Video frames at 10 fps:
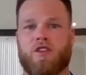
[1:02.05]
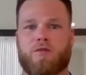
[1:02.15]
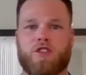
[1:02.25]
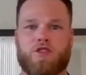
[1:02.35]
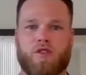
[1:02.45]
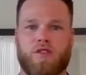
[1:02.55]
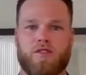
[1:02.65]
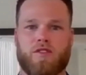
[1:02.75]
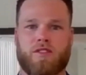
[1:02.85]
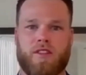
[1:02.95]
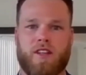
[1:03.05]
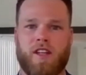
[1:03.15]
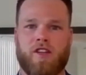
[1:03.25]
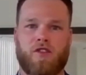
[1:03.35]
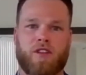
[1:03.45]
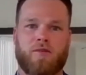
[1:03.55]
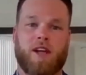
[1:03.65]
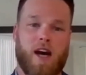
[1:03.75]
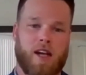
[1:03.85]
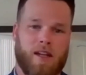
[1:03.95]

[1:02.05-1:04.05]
numerous roles, including but not